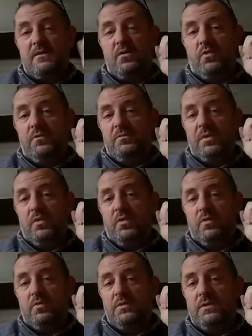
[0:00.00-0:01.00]
lo and
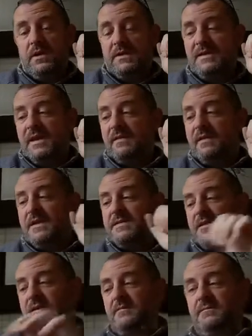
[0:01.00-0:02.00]
behold, a day
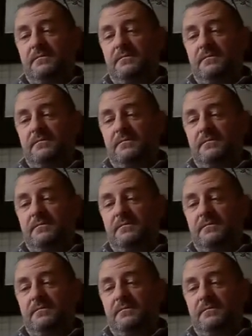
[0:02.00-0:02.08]
later,